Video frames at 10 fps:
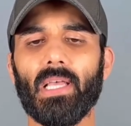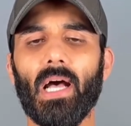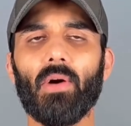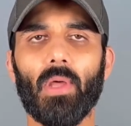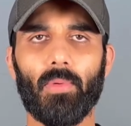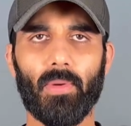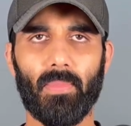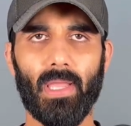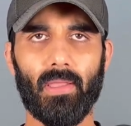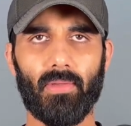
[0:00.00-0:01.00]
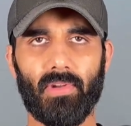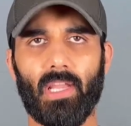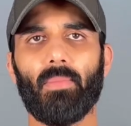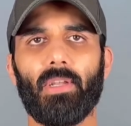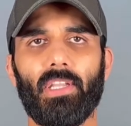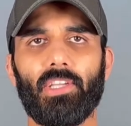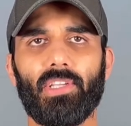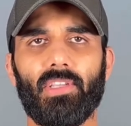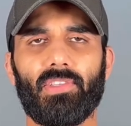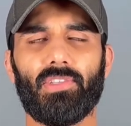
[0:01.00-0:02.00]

However, my recommendation is